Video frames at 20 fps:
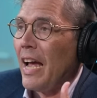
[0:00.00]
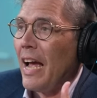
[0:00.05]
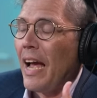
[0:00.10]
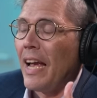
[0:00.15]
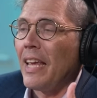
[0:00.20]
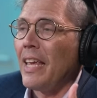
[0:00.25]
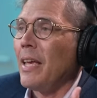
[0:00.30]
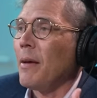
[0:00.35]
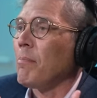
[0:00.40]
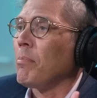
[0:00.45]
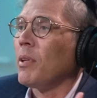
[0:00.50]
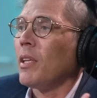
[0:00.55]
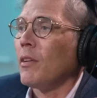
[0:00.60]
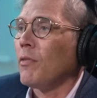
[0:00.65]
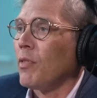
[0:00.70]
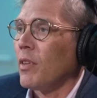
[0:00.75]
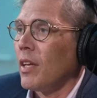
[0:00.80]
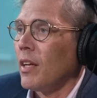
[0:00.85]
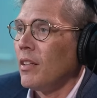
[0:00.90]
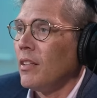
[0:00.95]
I can't plan
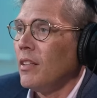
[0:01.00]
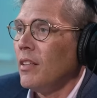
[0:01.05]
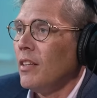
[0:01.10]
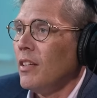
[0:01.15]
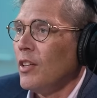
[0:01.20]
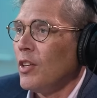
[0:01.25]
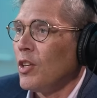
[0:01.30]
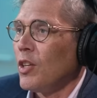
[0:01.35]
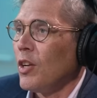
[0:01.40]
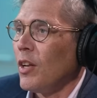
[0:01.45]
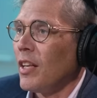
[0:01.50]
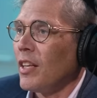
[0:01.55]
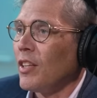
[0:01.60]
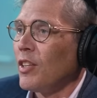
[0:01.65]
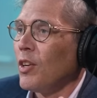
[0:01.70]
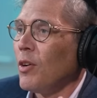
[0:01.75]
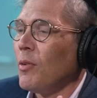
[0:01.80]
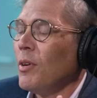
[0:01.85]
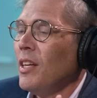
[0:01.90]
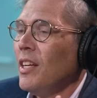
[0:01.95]
for that. You know, like
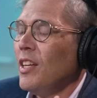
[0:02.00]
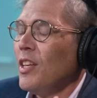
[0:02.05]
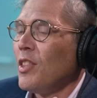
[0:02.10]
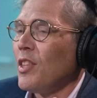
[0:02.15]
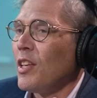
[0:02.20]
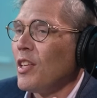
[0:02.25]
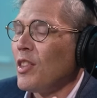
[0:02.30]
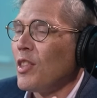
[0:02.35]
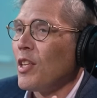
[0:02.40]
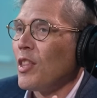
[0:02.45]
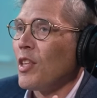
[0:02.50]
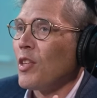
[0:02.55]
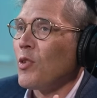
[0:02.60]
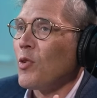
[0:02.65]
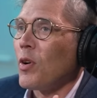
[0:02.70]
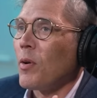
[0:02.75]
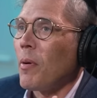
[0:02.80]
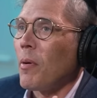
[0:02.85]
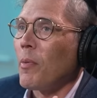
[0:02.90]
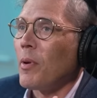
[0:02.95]
you know, they, they, they,
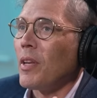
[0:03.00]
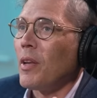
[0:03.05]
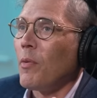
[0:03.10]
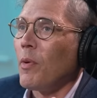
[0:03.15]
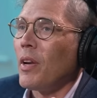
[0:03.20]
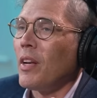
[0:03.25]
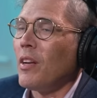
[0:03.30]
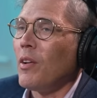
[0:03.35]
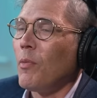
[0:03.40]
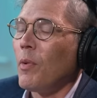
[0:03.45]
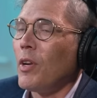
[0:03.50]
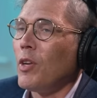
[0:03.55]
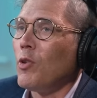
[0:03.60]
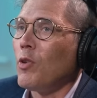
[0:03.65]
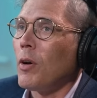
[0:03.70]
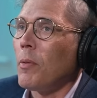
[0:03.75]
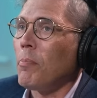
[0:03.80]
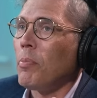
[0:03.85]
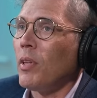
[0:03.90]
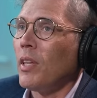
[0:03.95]
talk about when when when you
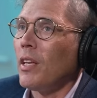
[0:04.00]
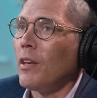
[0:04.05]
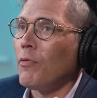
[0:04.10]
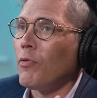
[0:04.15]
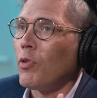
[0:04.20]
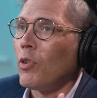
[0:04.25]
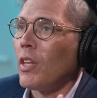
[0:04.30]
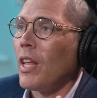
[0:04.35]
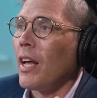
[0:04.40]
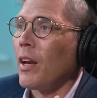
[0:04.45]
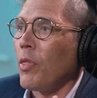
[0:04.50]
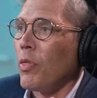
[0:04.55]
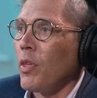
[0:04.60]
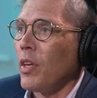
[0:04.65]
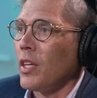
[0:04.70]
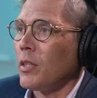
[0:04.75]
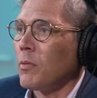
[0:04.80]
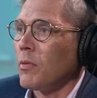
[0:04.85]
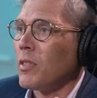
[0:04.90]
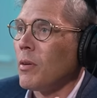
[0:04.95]
could plan for a lot of
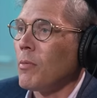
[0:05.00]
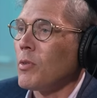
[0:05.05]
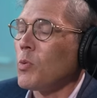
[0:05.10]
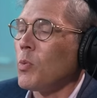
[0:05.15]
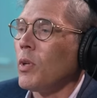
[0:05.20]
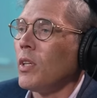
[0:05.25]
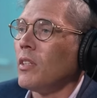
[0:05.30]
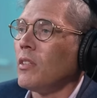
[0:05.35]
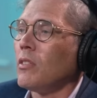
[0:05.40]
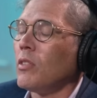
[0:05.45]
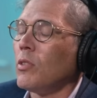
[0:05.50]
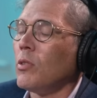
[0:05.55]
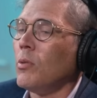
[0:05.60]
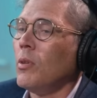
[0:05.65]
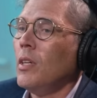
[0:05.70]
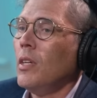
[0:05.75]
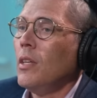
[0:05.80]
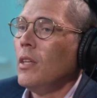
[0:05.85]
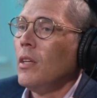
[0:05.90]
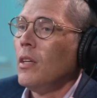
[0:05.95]
things. If someone's willing to
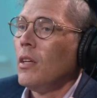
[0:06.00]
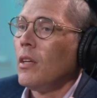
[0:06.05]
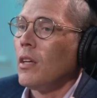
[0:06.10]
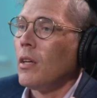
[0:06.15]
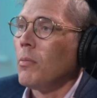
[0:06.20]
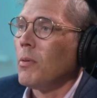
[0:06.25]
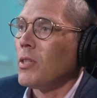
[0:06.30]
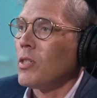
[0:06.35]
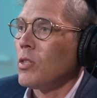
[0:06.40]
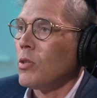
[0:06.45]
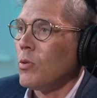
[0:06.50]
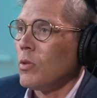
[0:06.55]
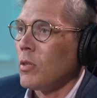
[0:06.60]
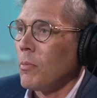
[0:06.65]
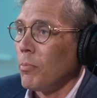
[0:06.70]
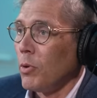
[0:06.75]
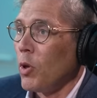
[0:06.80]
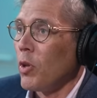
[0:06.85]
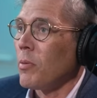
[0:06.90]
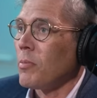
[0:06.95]
commit
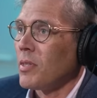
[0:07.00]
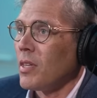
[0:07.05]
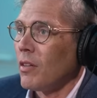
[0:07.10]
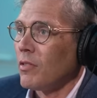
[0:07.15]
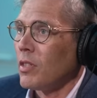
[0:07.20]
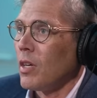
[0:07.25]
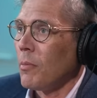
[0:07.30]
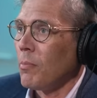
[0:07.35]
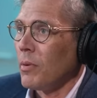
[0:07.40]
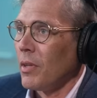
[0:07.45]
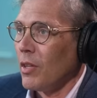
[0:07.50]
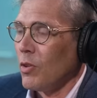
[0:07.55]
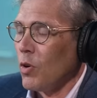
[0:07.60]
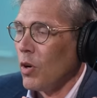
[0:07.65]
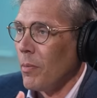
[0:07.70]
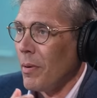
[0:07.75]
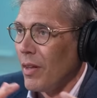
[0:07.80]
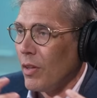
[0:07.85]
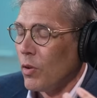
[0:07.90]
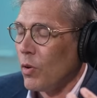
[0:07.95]
suicide, blow themselves up, and they
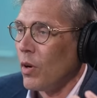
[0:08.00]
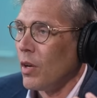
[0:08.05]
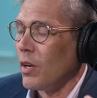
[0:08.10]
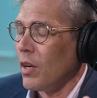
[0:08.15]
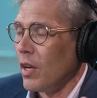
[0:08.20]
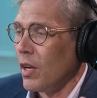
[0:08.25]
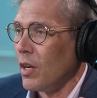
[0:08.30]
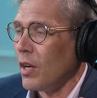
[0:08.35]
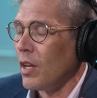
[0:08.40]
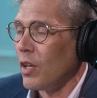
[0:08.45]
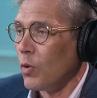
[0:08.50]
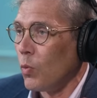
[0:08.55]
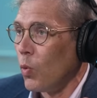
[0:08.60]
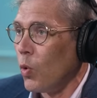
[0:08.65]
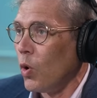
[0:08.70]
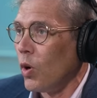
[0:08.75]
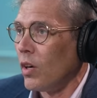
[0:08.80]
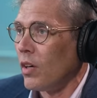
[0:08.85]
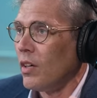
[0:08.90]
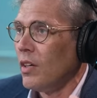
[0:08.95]
talk about in, in, in the
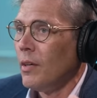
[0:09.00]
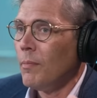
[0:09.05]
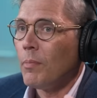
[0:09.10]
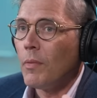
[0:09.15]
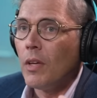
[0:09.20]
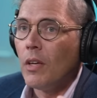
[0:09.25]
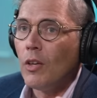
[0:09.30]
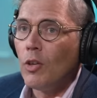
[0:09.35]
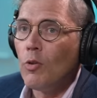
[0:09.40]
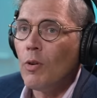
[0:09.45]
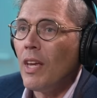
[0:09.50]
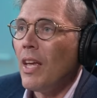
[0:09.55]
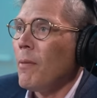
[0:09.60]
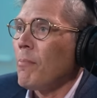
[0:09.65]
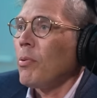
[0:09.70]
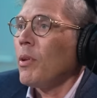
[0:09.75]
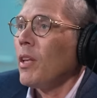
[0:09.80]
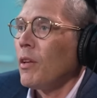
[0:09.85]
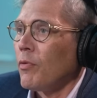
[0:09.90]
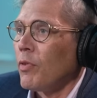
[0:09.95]
war, you
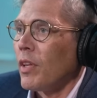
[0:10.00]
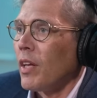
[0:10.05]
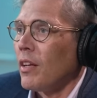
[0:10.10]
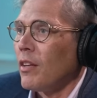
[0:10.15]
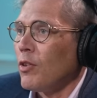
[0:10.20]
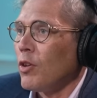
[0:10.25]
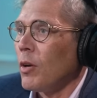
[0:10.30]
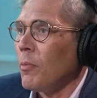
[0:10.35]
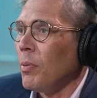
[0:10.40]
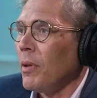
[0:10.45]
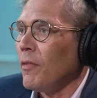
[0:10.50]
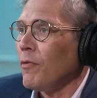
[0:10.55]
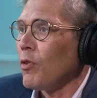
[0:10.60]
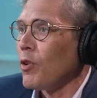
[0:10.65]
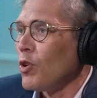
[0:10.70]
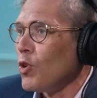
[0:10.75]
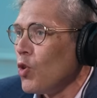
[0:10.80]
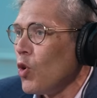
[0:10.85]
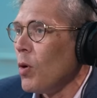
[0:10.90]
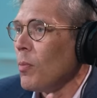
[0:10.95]
can't plan for that. You can plan for
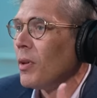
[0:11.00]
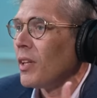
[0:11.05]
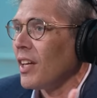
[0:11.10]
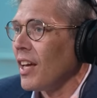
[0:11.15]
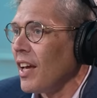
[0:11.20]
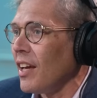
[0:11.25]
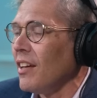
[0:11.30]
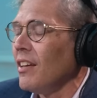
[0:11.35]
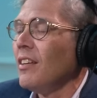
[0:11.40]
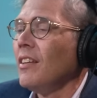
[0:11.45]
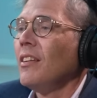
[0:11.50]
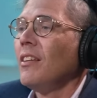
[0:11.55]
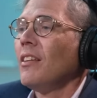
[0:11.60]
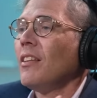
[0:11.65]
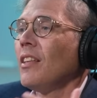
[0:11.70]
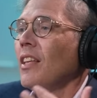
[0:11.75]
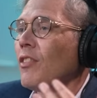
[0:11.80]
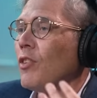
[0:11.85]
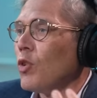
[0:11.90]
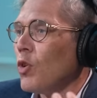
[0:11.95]
a normal case
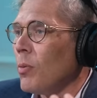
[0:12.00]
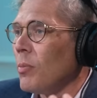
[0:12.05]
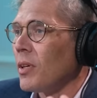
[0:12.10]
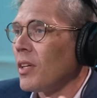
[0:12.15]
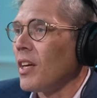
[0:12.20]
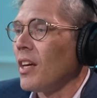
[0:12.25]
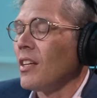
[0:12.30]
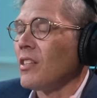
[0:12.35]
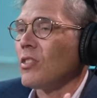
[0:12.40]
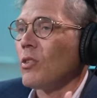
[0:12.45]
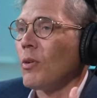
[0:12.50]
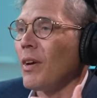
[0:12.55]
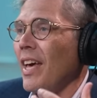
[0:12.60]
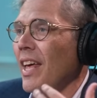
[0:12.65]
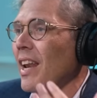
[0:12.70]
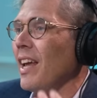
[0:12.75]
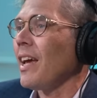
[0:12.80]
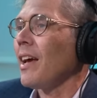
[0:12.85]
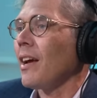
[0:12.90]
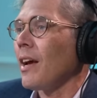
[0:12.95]
in the normal case. So
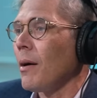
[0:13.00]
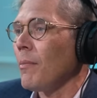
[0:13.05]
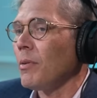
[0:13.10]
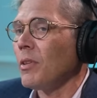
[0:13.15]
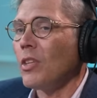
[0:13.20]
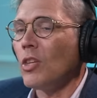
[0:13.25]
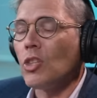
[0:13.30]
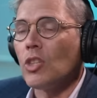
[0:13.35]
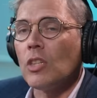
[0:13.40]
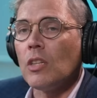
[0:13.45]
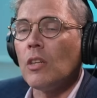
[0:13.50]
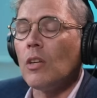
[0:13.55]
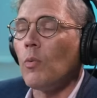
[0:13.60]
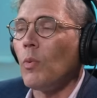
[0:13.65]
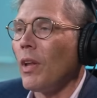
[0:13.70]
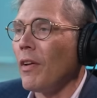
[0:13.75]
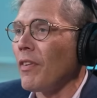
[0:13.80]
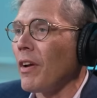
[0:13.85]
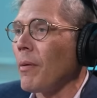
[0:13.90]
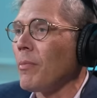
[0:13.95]
can I get competition?
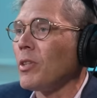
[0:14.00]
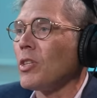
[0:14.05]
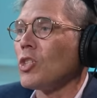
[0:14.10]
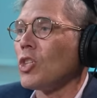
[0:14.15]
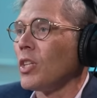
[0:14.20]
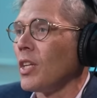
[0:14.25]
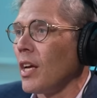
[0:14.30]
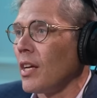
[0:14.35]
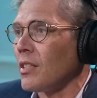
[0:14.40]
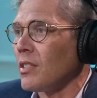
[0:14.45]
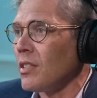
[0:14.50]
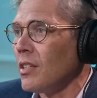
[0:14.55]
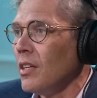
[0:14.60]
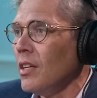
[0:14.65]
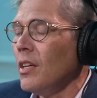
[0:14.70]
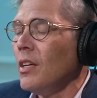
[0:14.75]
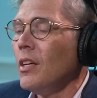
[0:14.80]
We'll have competition, yes.